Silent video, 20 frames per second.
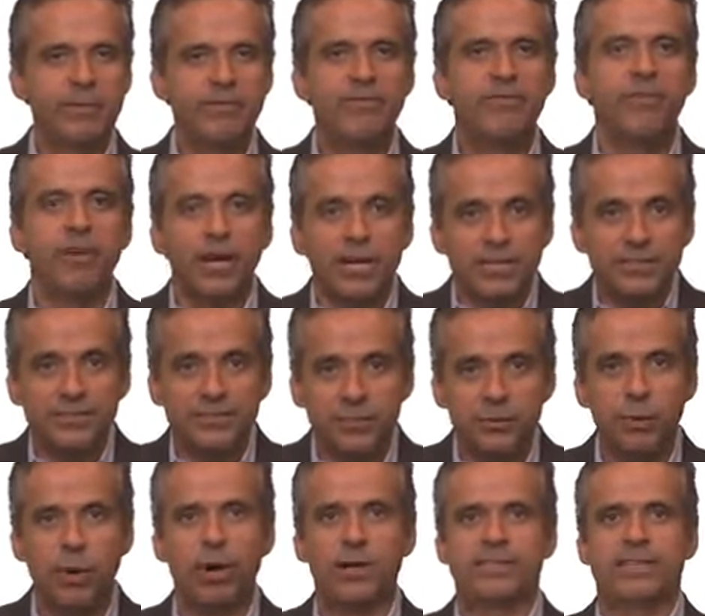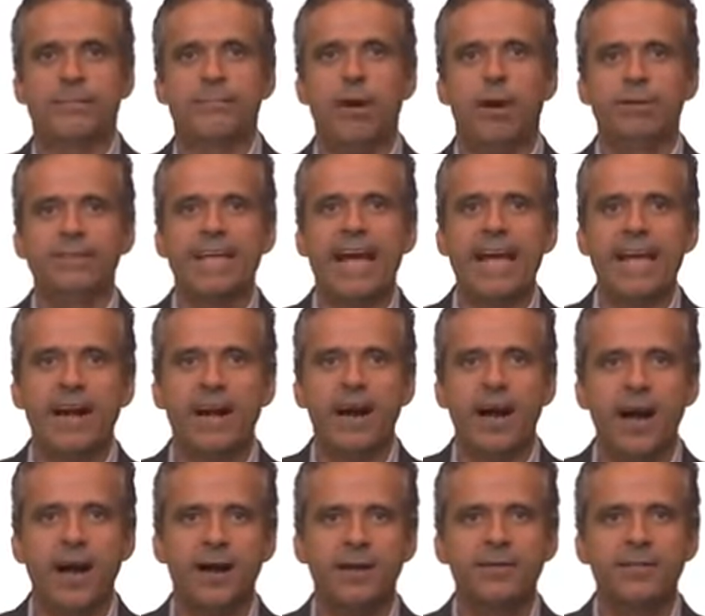first talked about
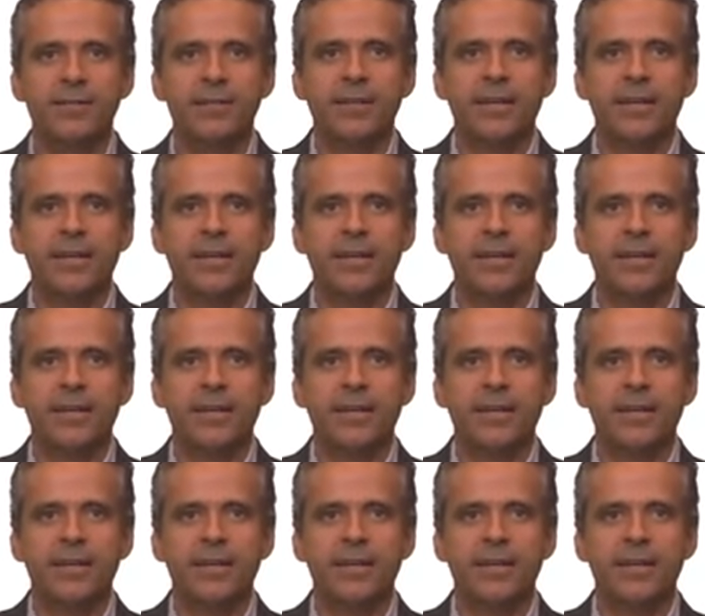IRR,